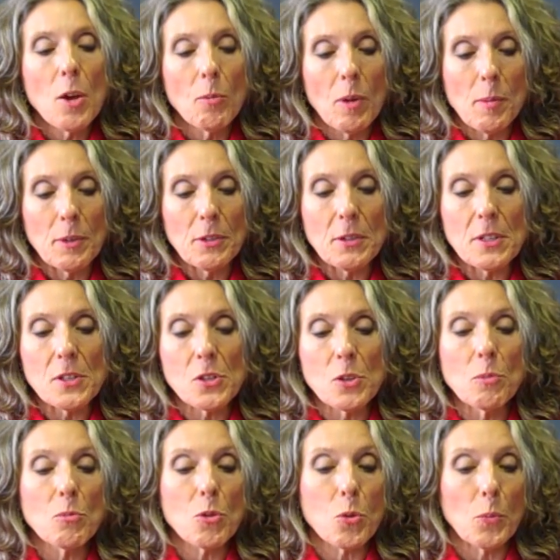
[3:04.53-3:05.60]
Women who
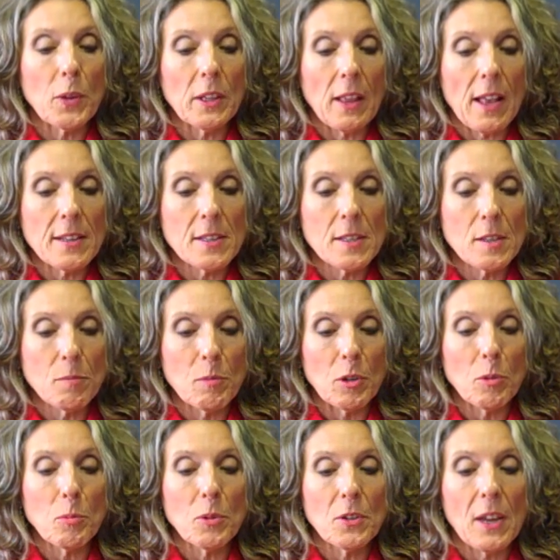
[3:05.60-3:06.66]
consumed three glasses of
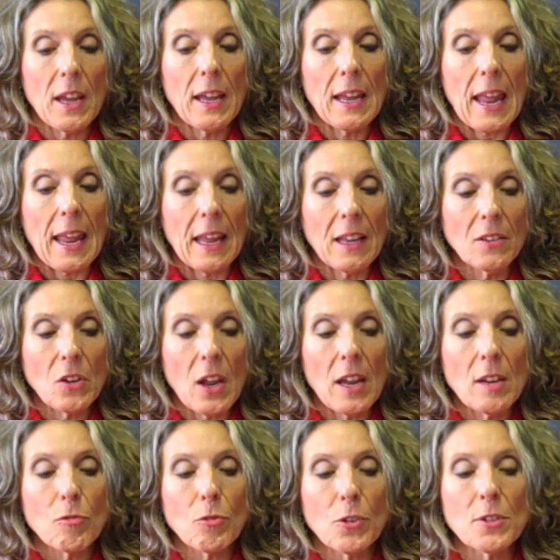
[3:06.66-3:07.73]
milk per day and
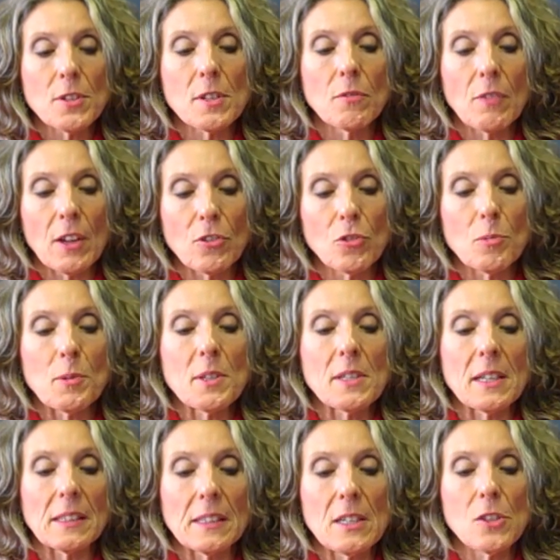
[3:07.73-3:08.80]
ate fruits and
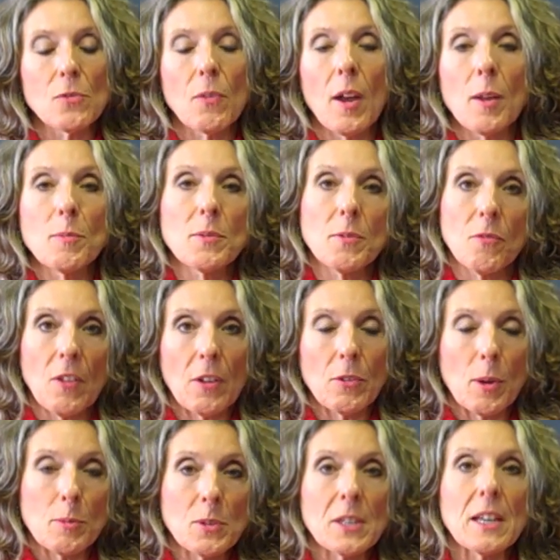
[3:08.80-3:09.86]
vegetables at least five, five
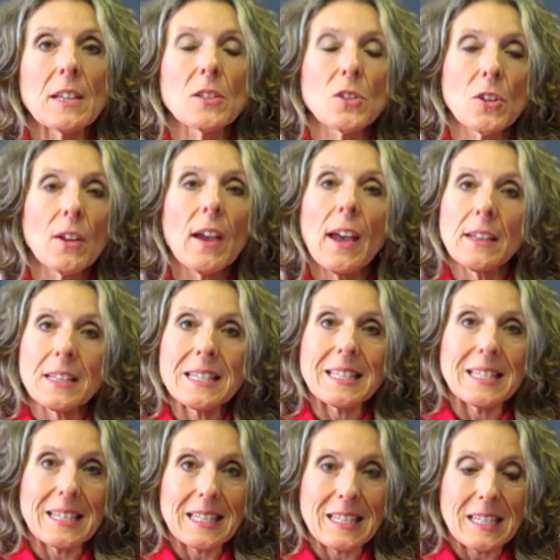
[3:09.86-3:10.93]
times a day still had a
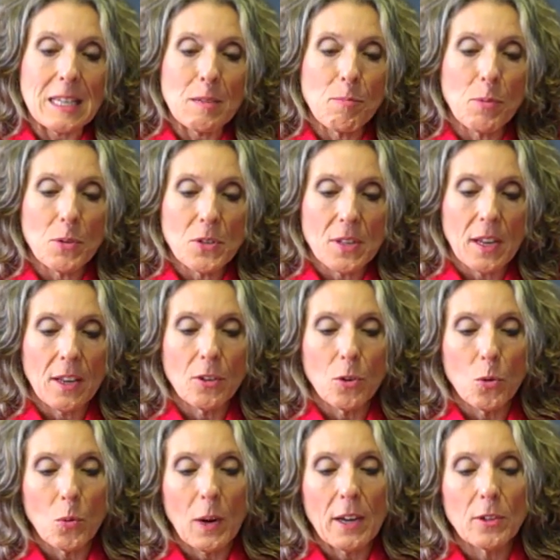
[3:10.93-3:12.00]
sixty
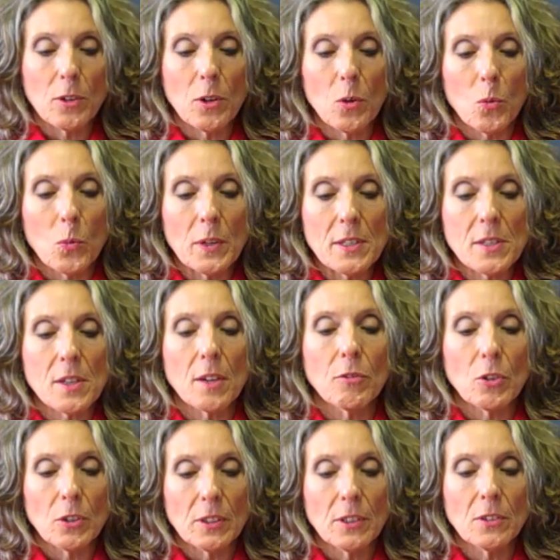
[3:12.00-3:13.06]
percent greater risk
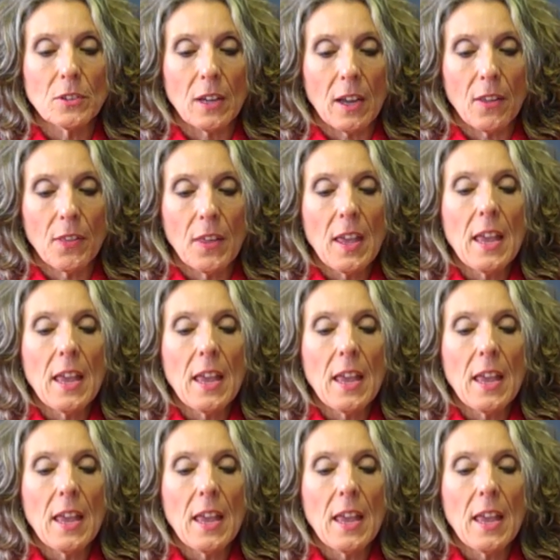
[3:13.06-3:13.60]
of earlier death